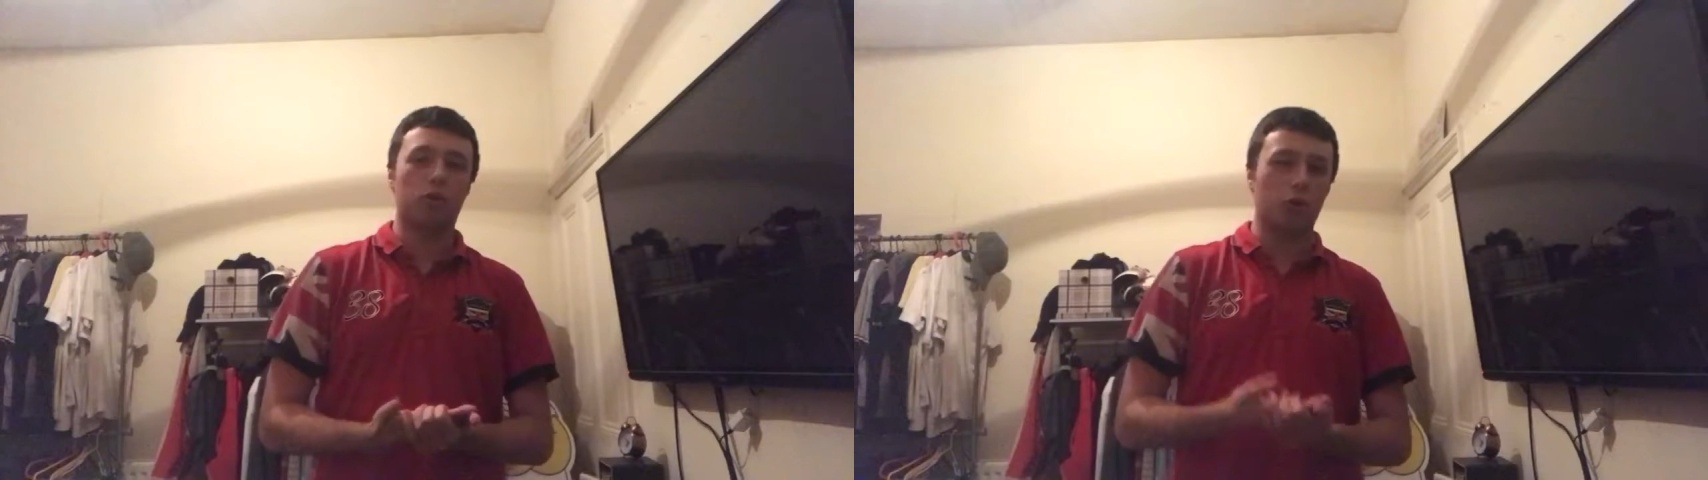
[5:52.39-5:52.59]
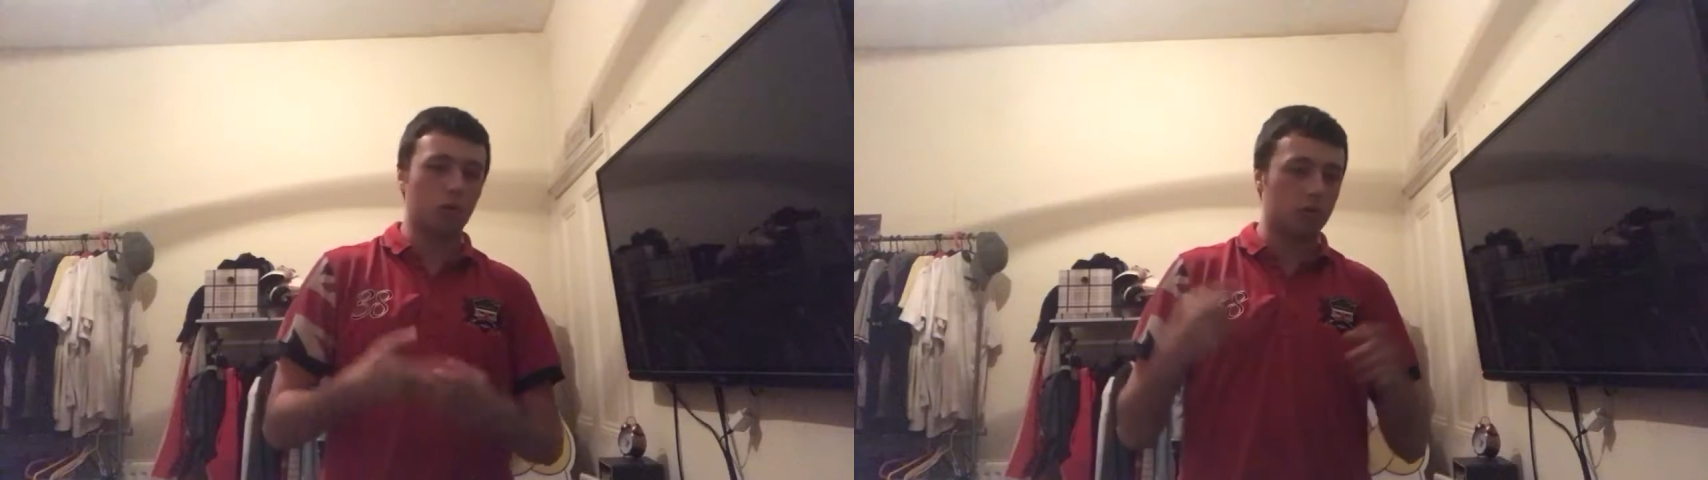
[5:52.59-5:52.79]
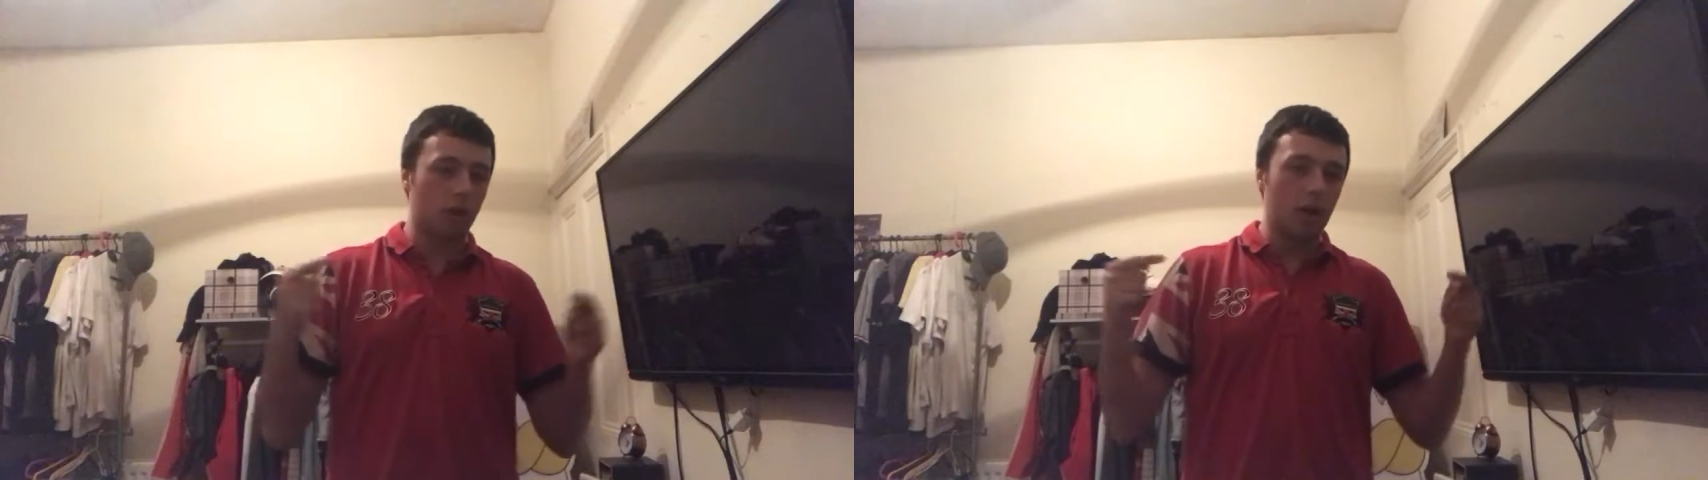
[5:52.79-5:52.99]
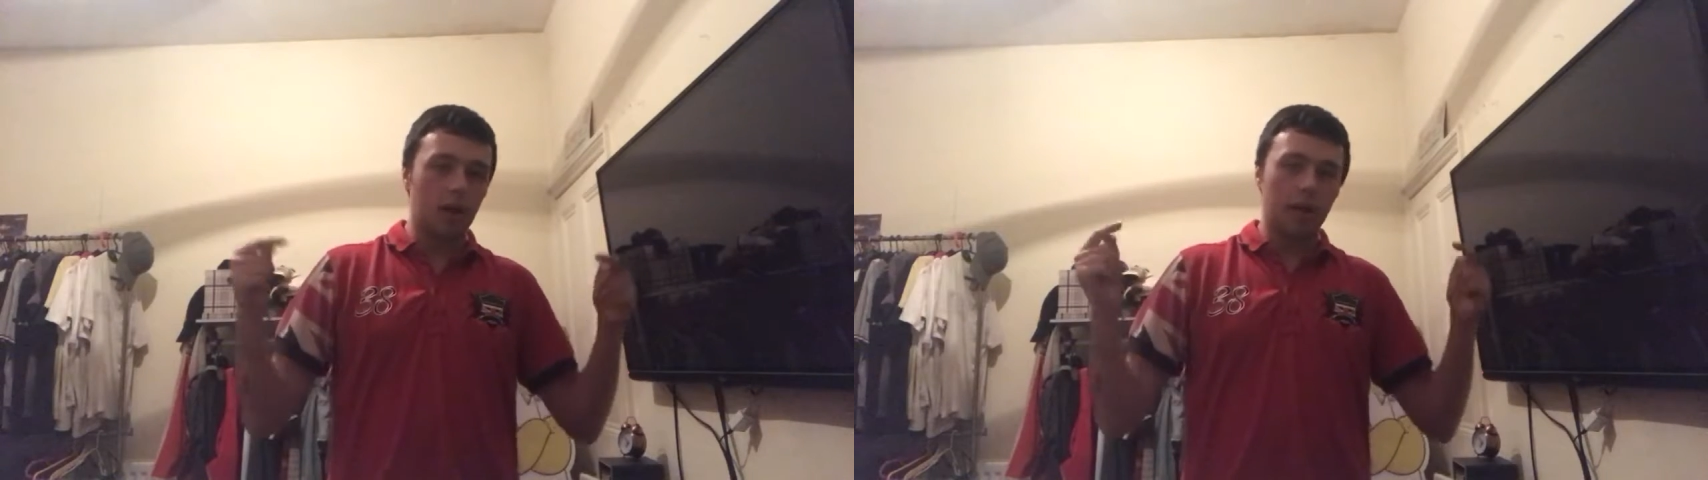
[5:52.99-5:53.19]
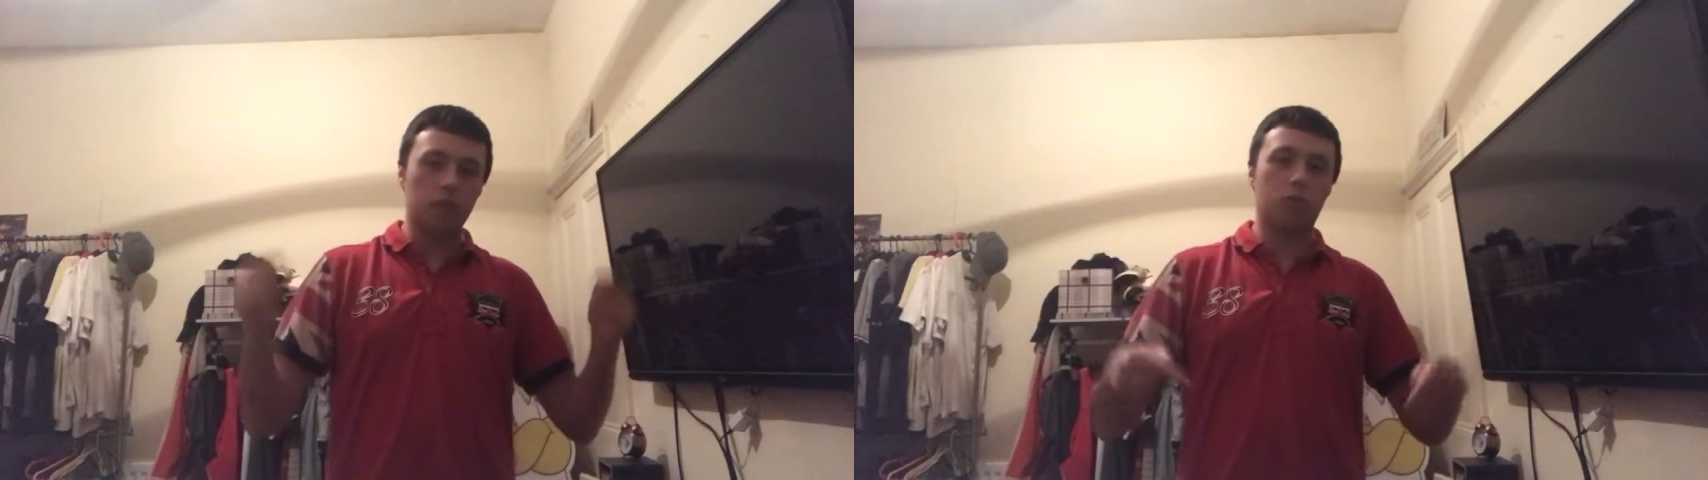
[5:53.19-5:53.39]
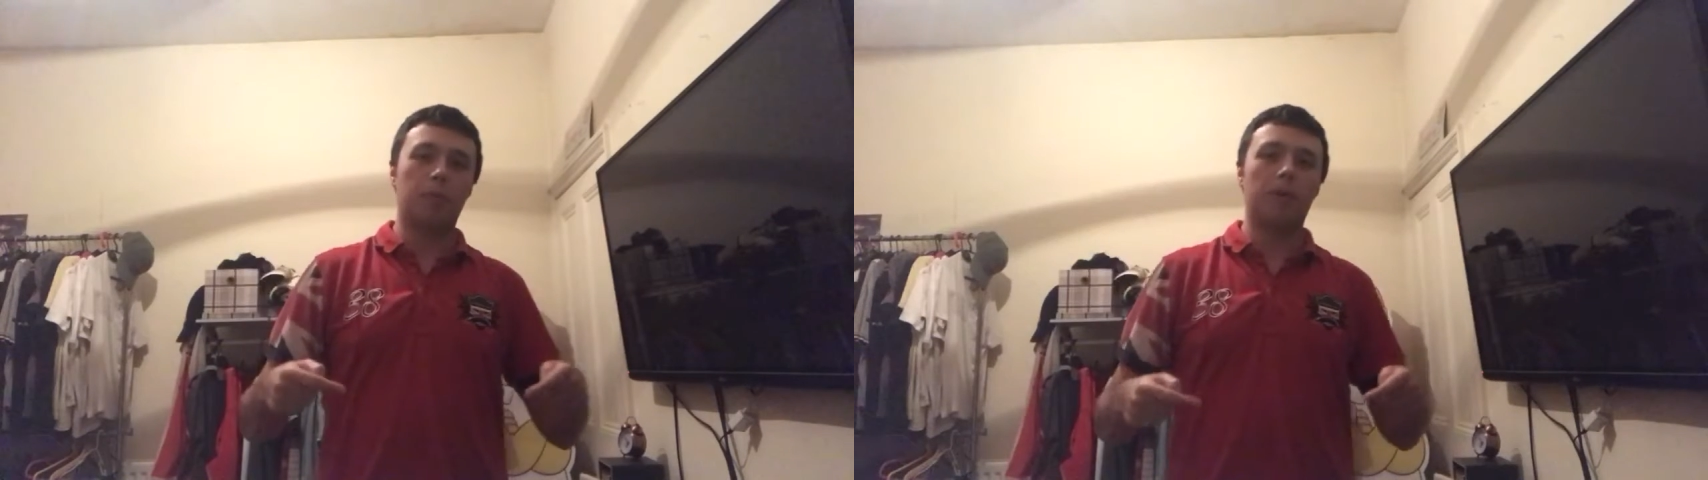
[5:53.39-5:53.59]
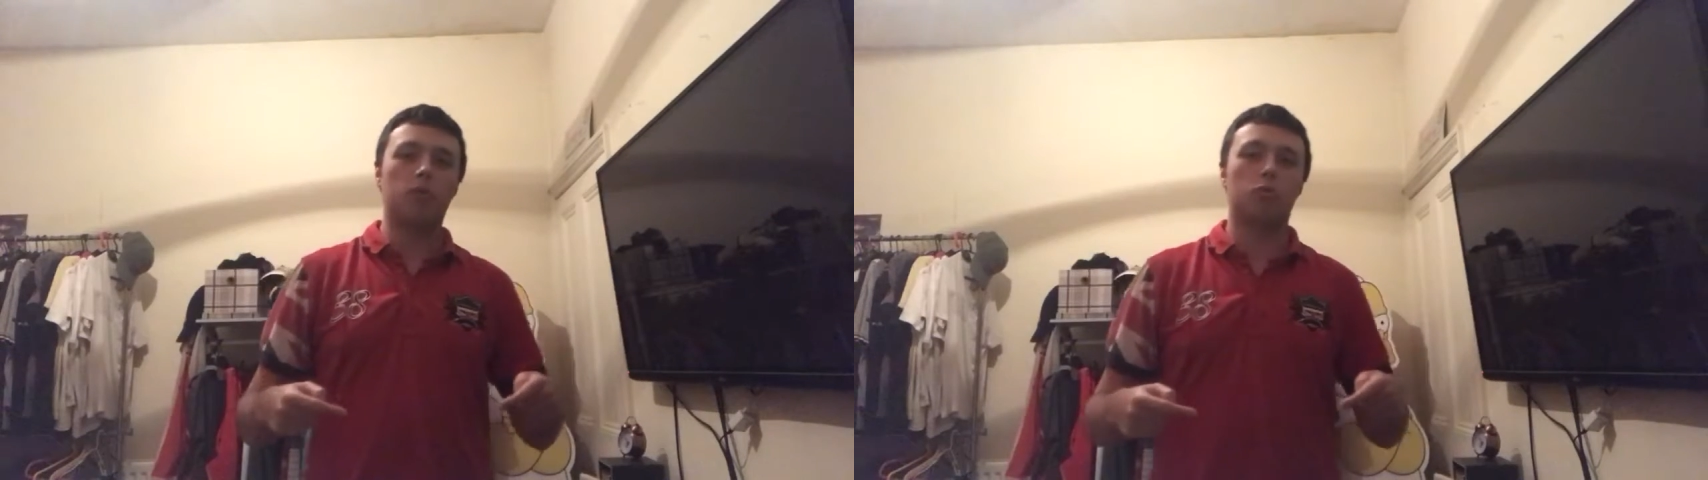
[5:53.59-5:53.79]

That those links will be in the